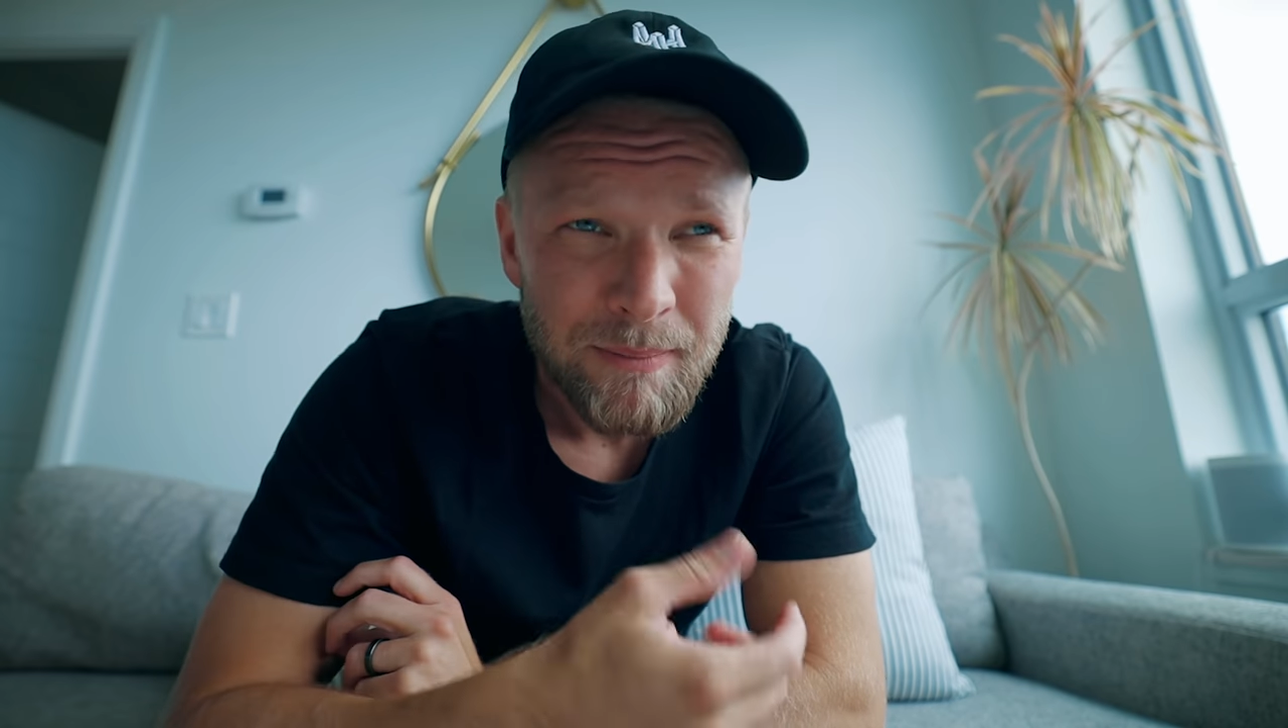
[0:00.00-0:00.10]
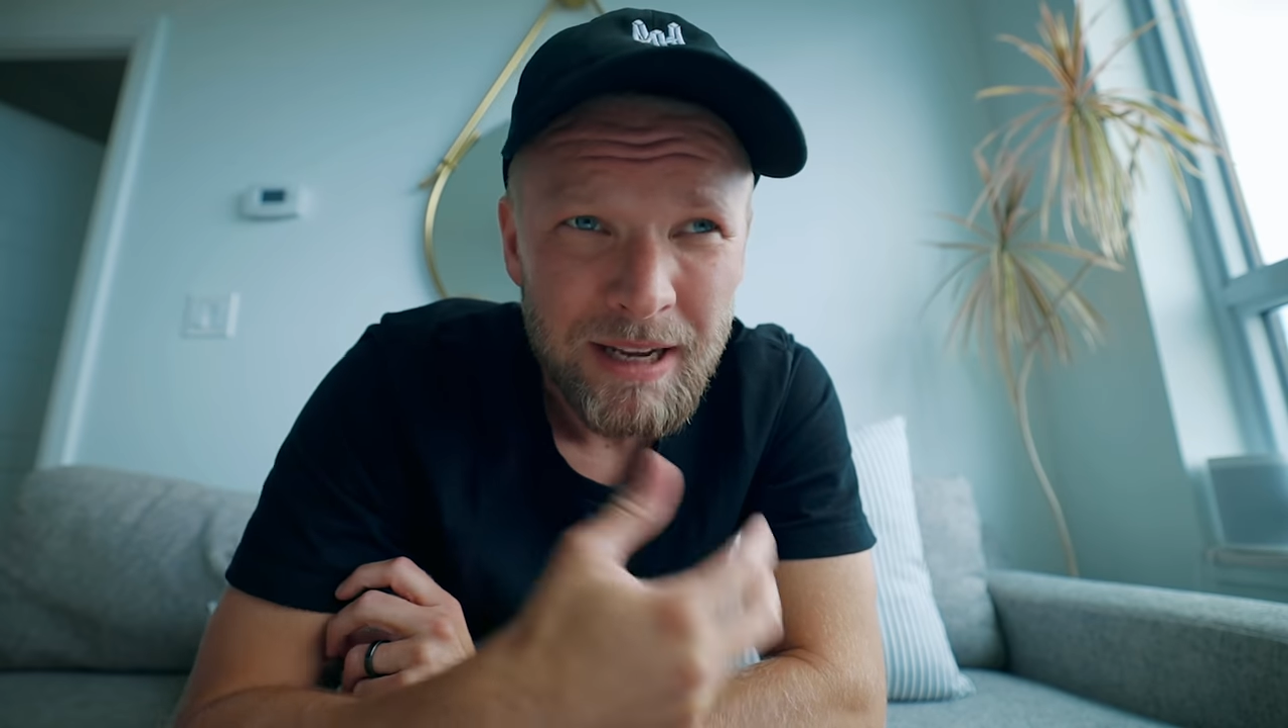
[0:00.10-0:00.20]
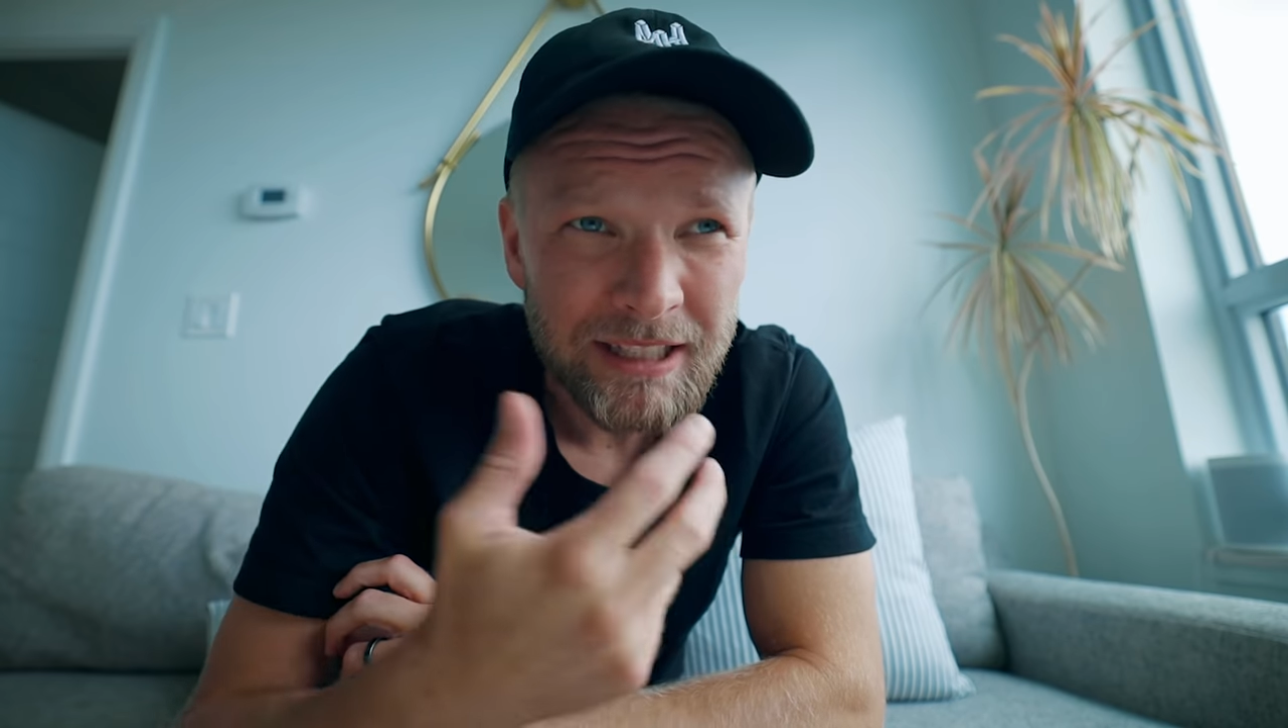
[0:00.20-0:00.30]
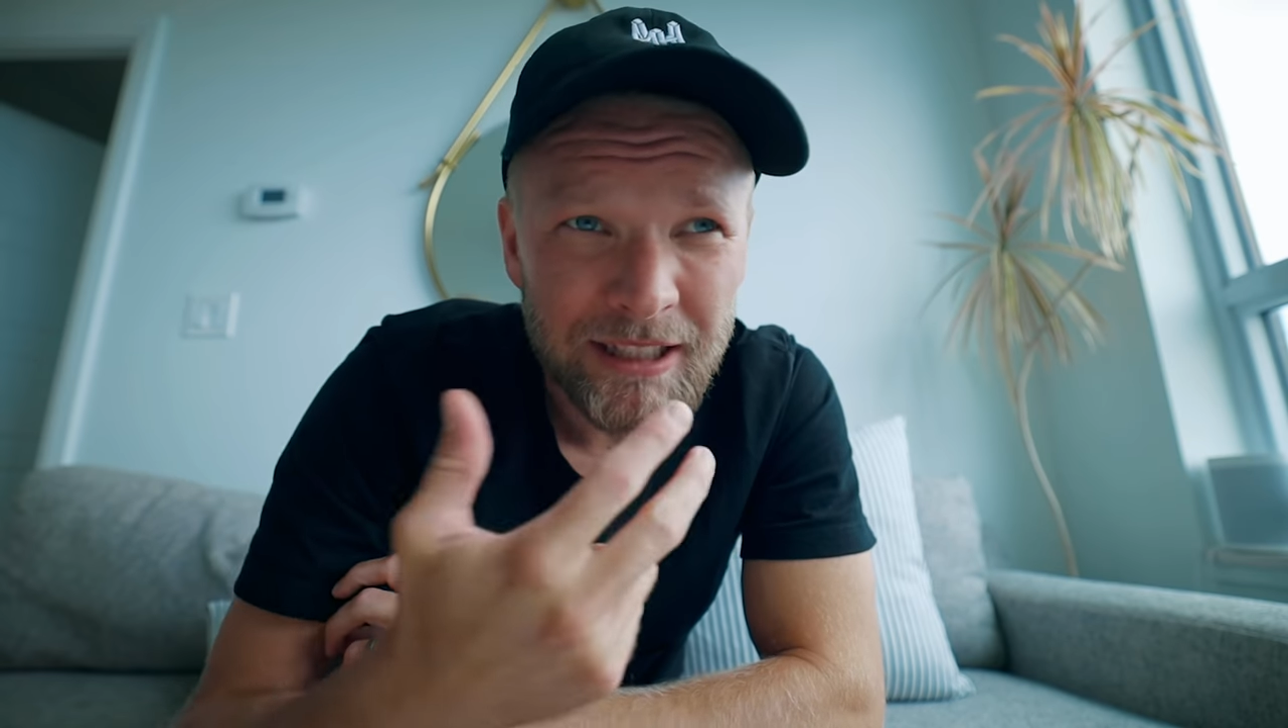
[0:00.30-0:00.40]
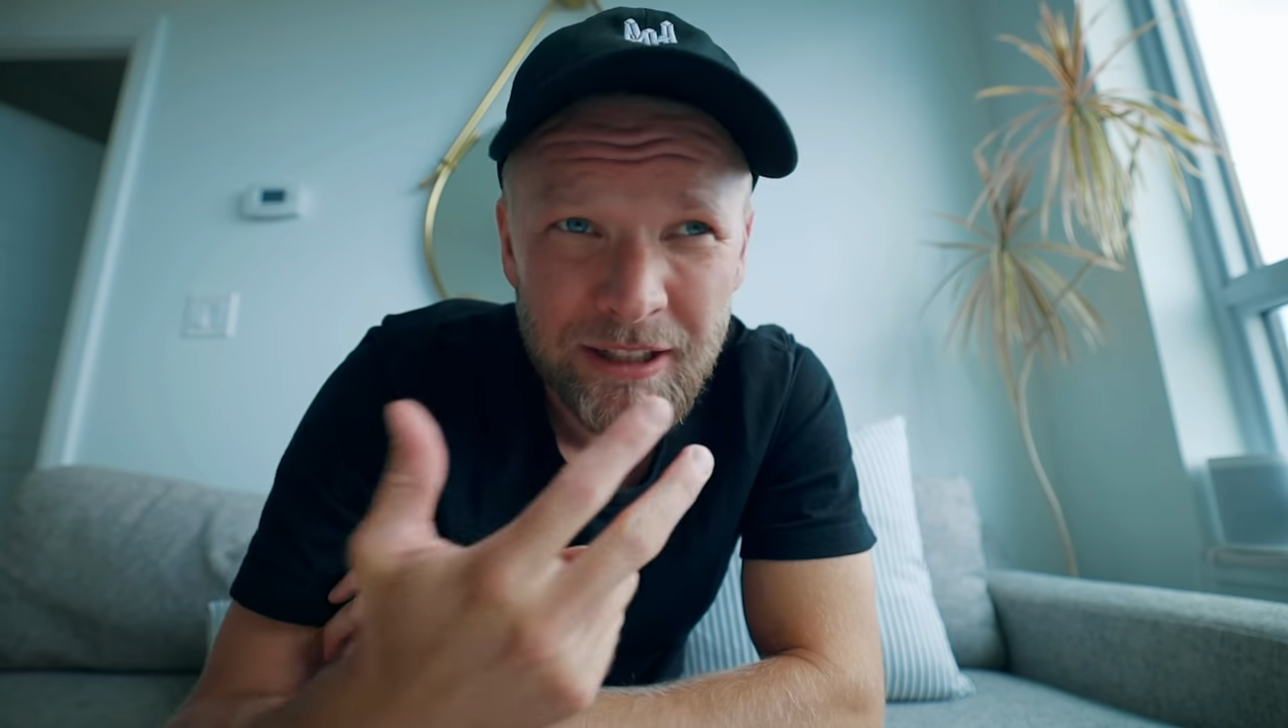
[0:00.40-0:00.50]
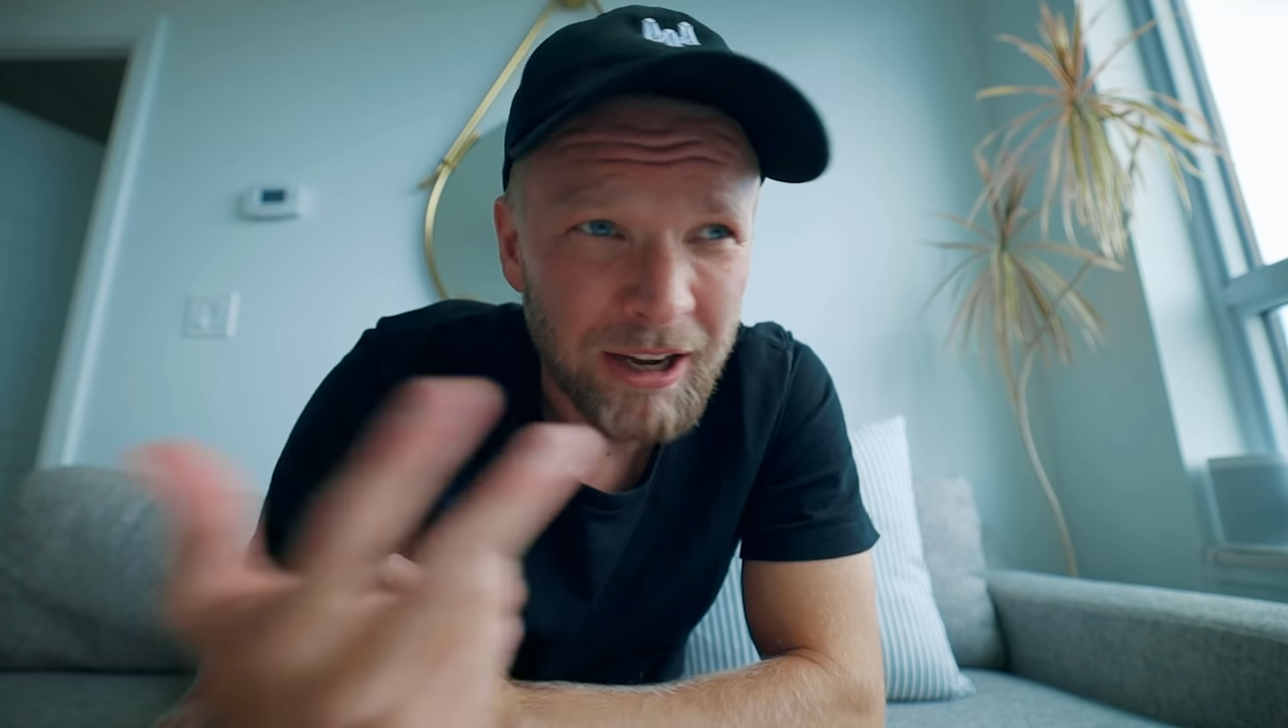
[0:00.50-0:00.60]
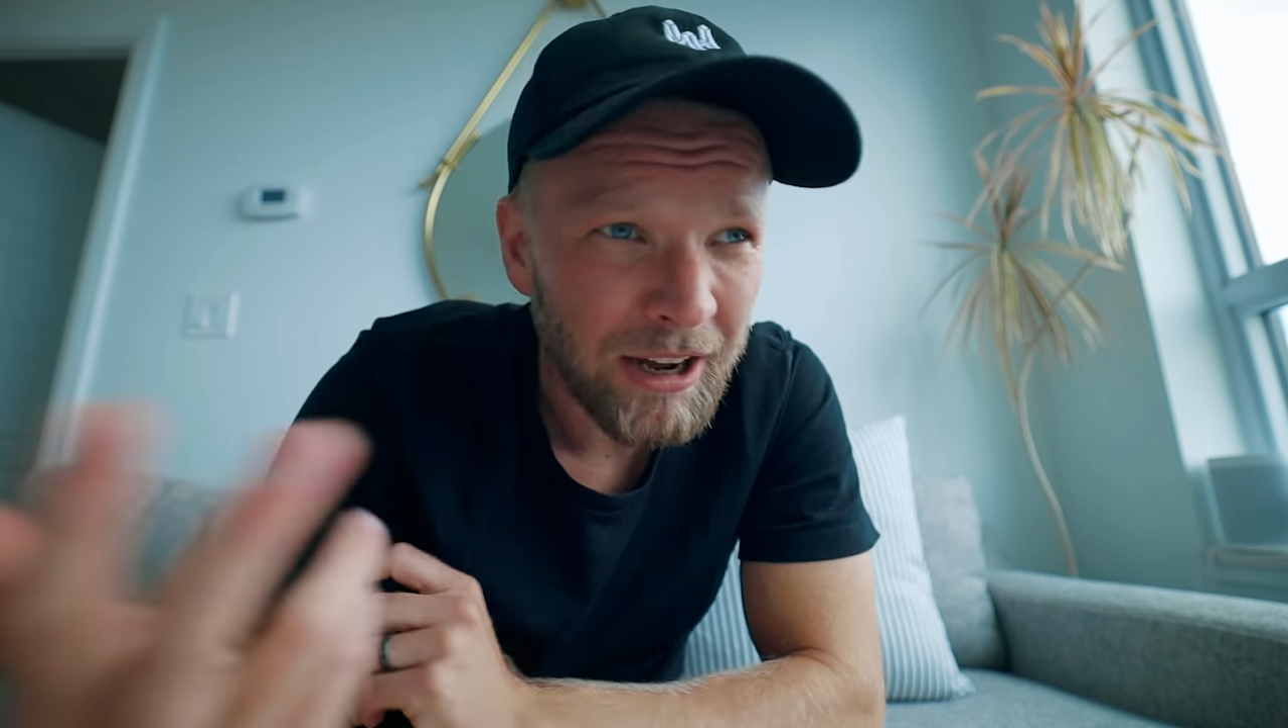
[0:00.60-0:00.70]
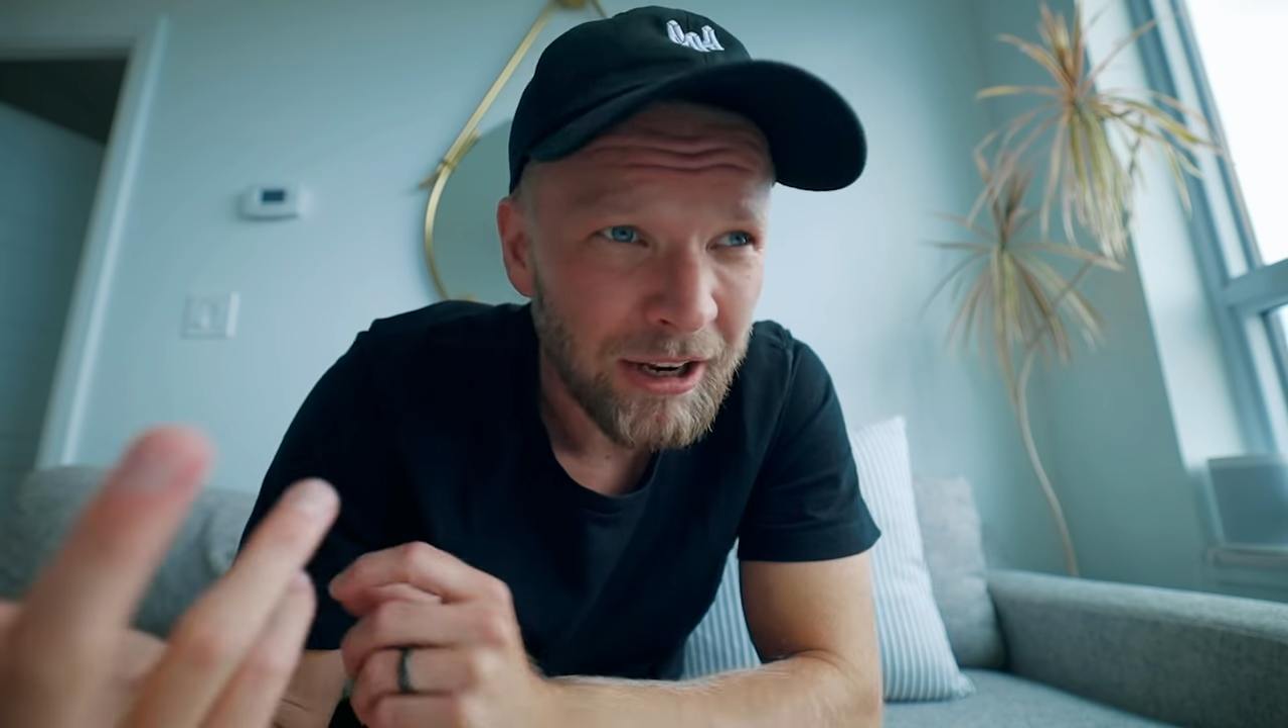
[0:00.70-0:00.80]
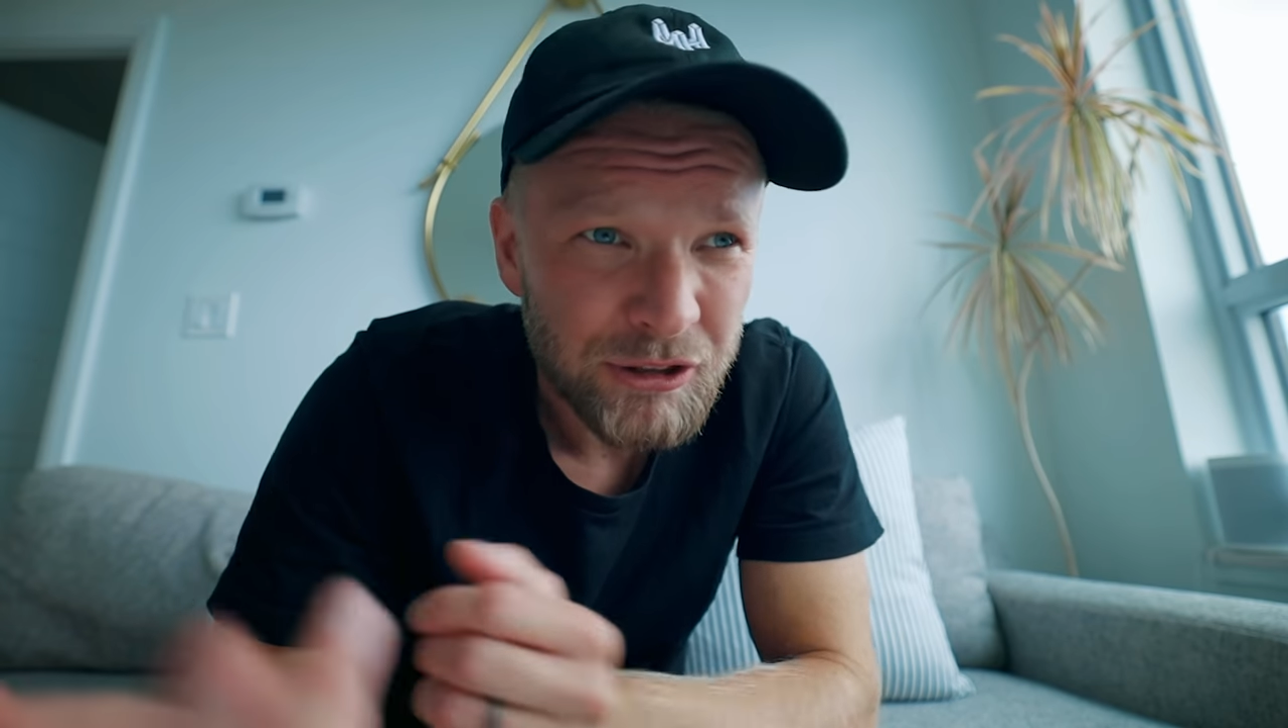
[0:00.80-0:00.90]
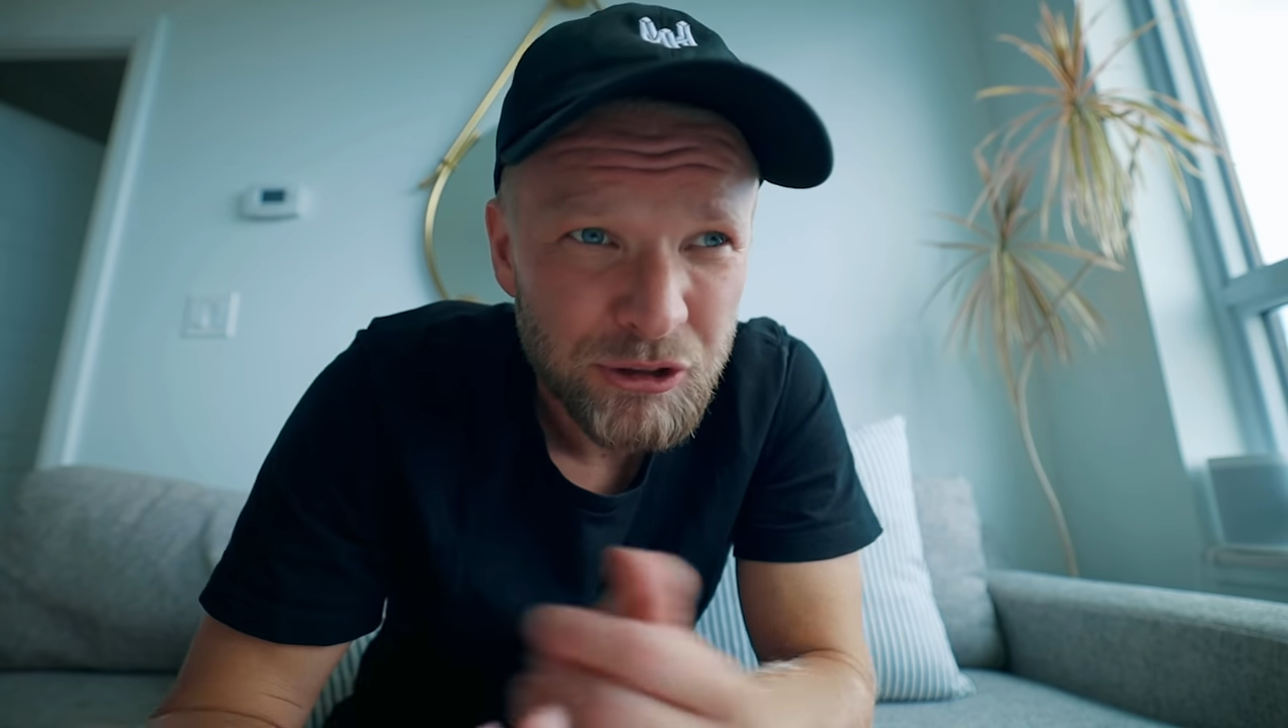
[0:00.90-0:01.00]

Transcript: making uh,